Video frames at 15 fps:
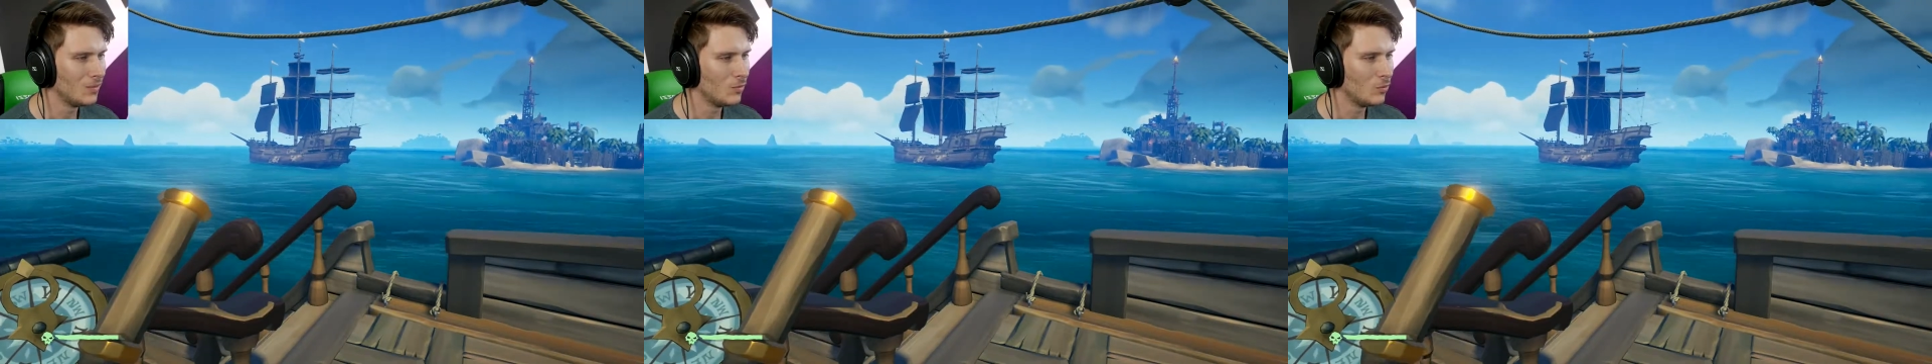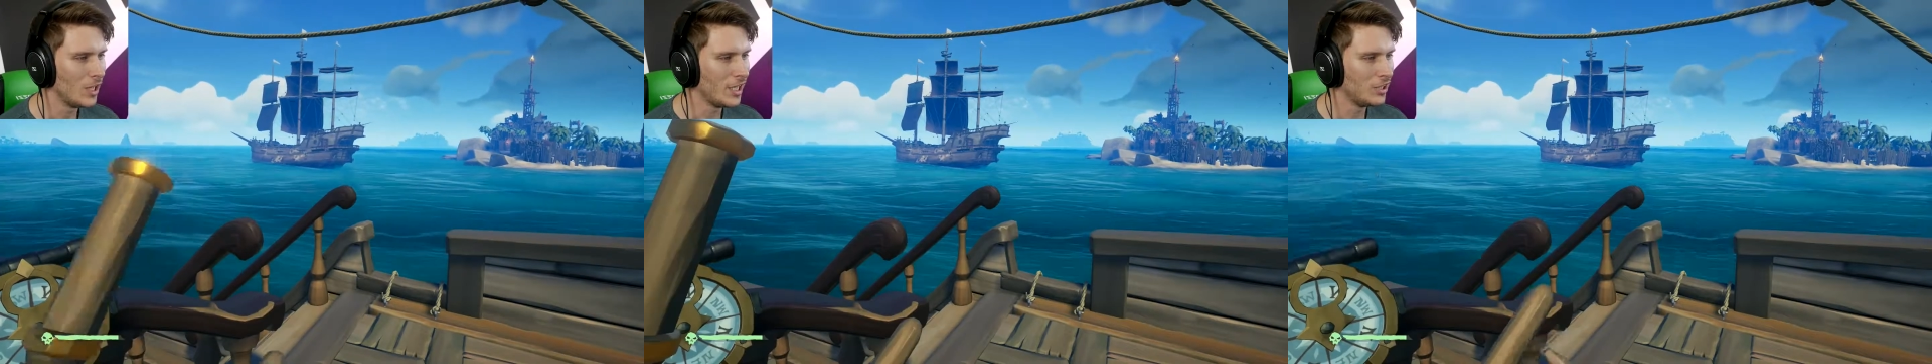
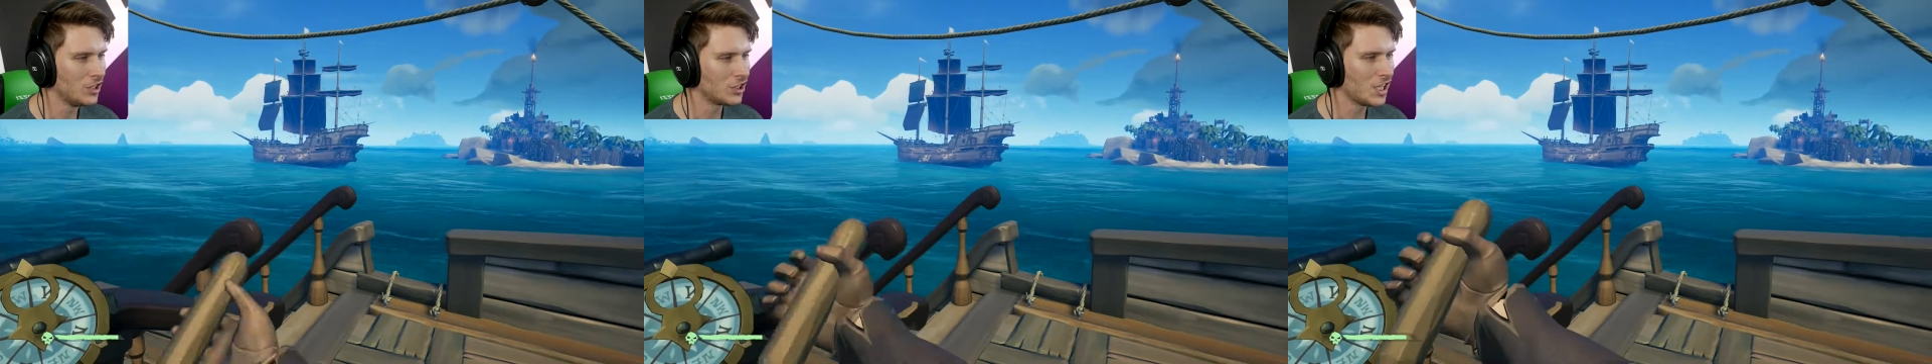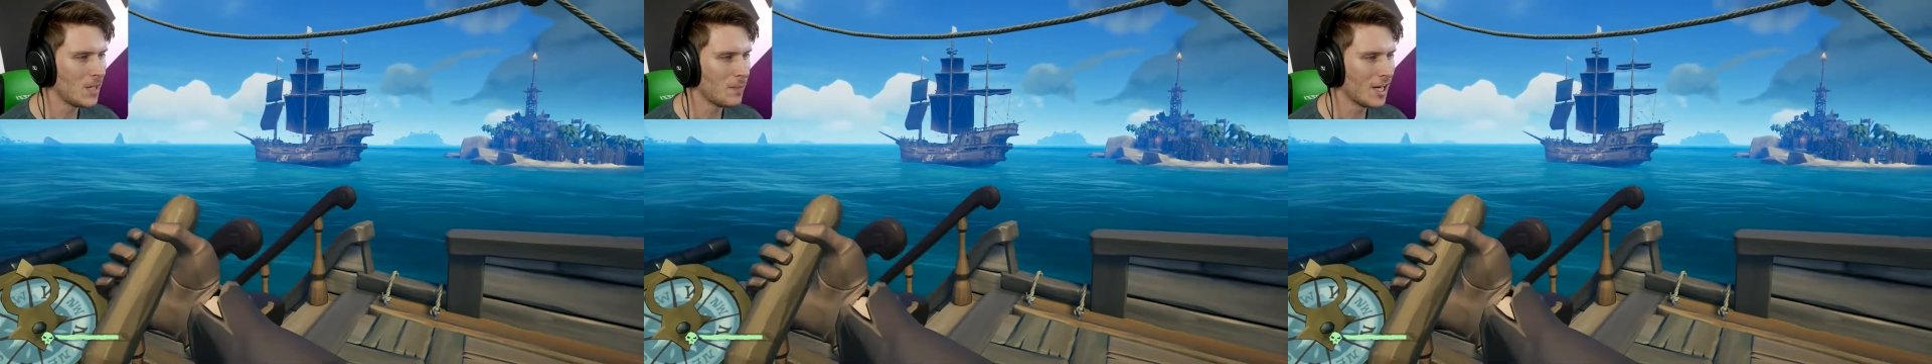Wait,
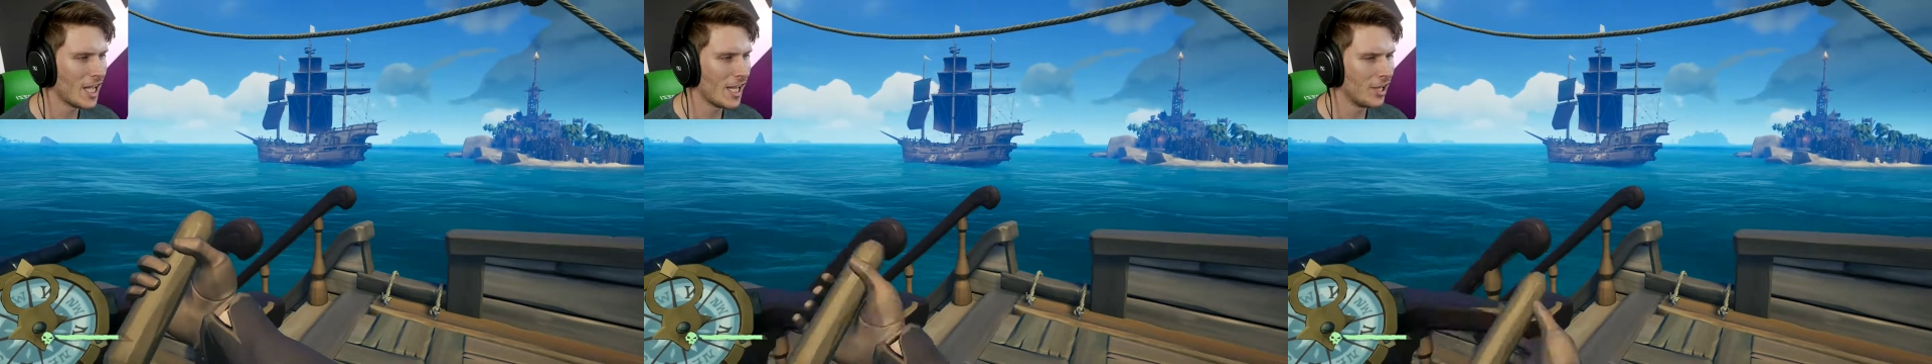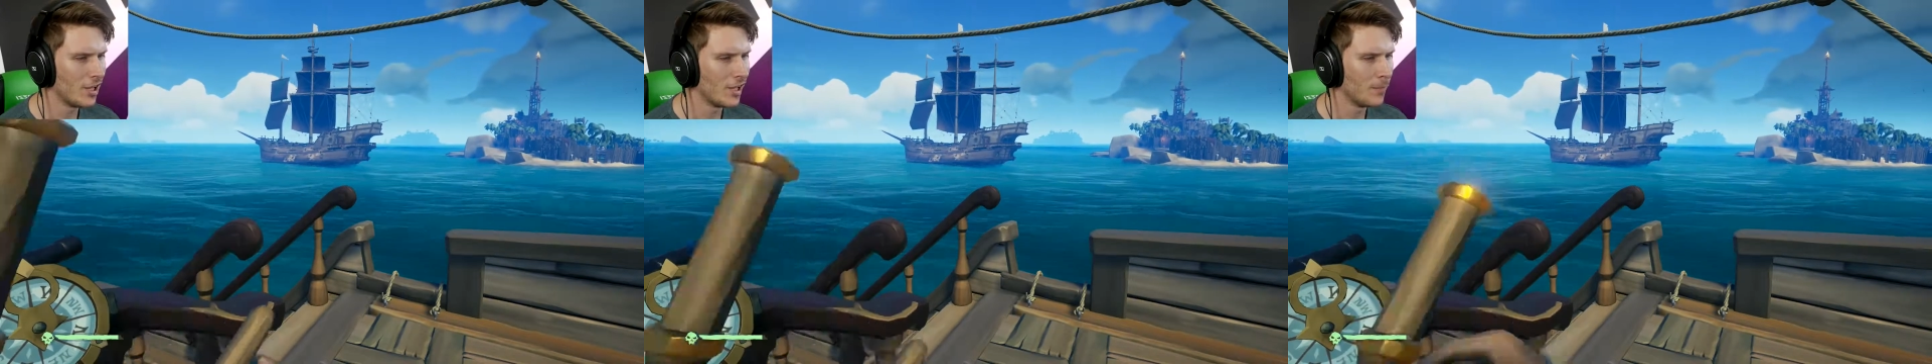just keep an
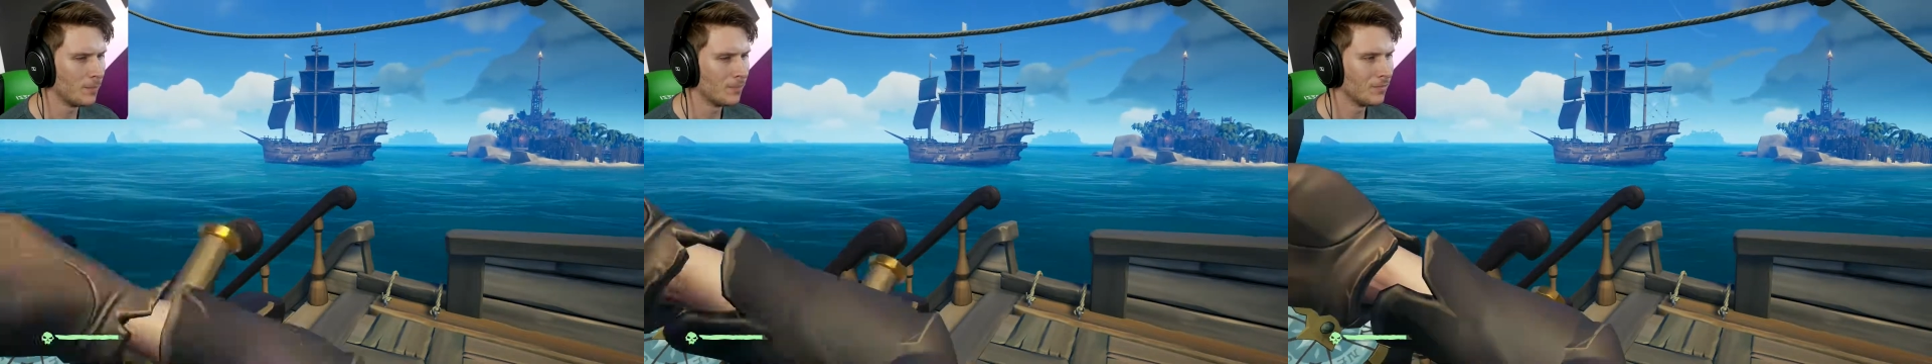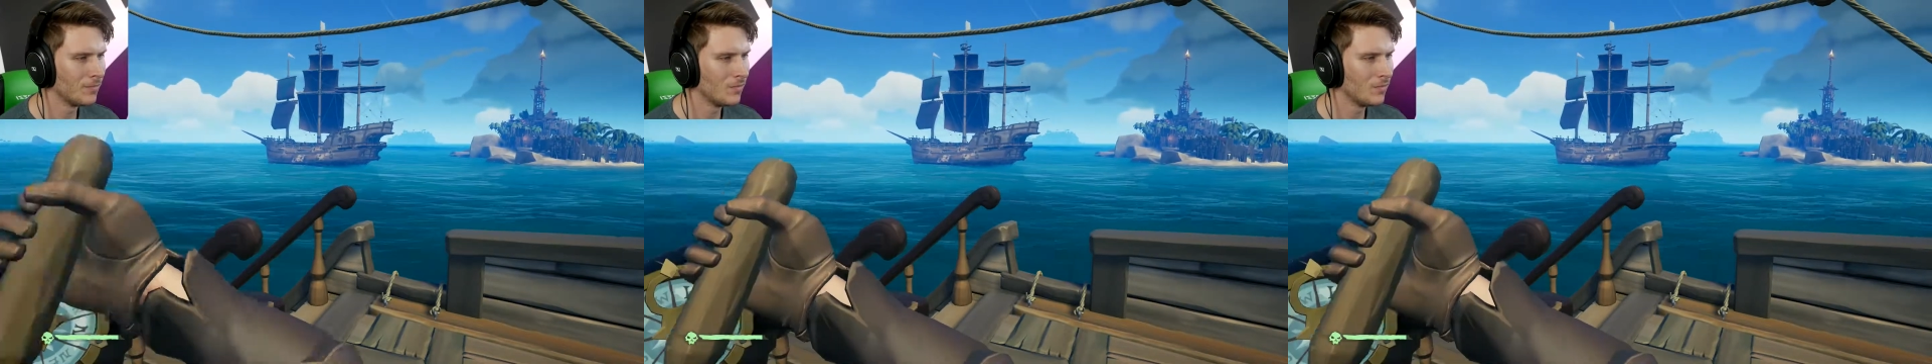eye on him.